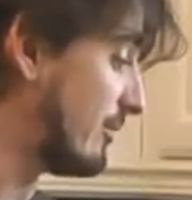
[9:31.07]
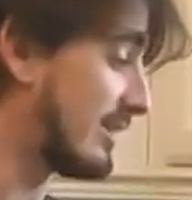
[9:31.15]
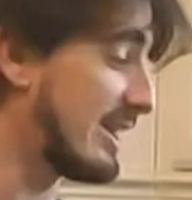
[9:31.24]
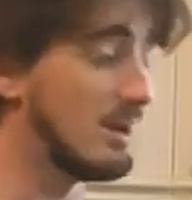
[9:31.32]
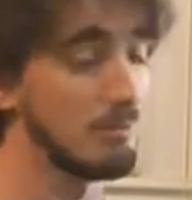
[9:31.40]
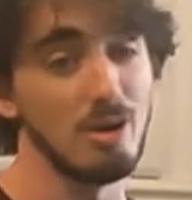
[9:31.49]

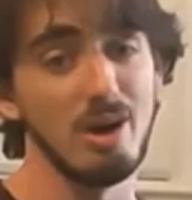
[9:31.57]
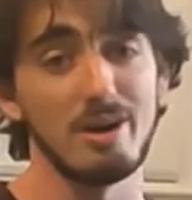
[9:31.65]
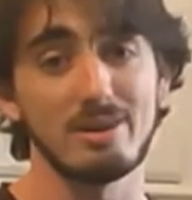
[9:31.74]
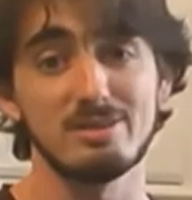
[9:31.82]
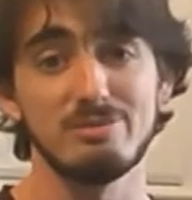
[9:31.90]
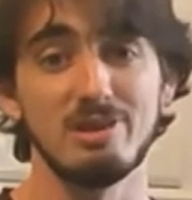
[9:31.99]
organic
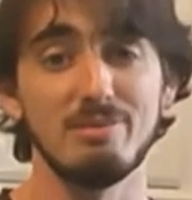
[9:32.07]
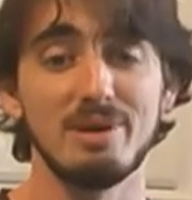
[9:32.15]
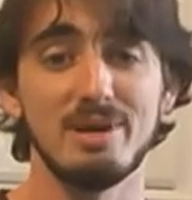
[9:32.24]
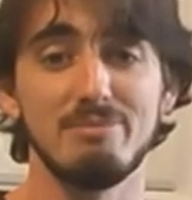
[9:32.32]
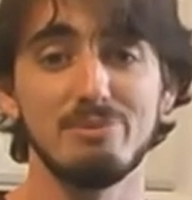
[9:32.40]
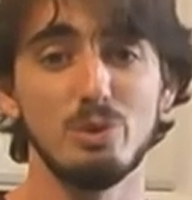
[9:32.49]
products from
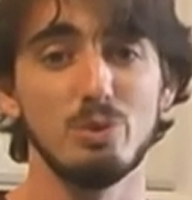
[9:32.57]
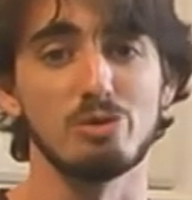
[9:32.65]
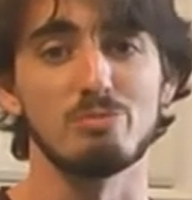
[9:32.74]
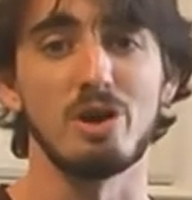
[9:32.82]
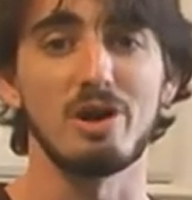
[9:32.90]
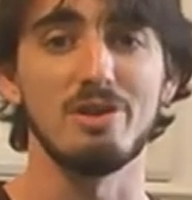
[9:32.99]

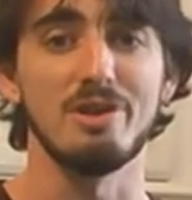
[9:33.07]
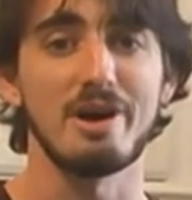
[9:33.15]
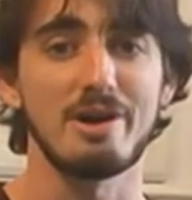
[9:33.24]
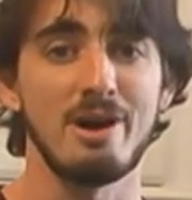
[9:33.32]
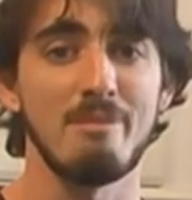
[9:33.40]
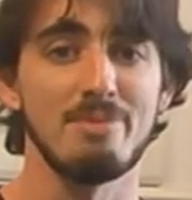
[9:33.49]

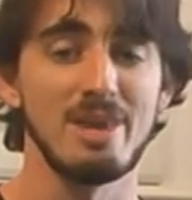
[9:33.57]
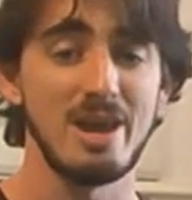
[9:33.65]
oodlesmarket.com.